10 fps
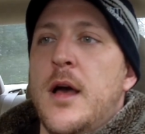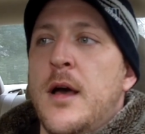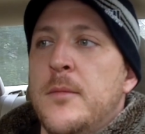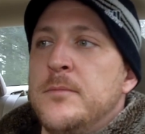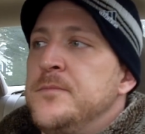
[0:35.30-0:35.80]

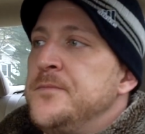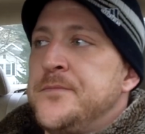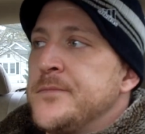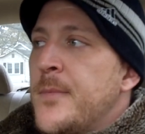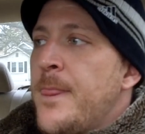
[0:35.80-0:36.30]

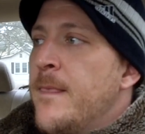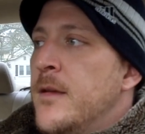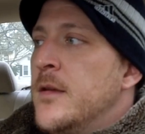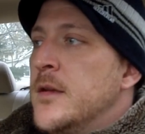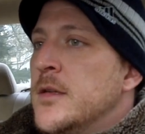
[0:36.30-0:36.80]

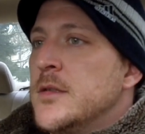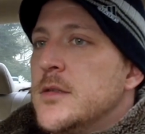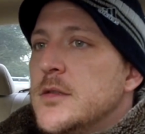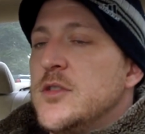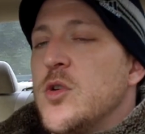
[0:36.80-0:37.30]

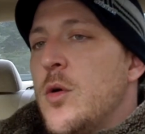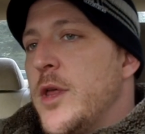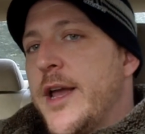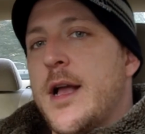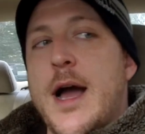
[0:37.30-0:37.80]
Um, so
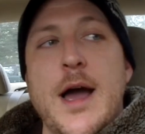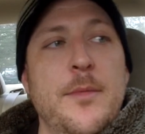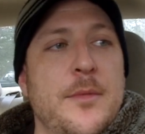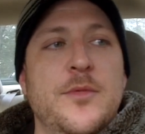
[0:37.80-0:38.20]
like, I,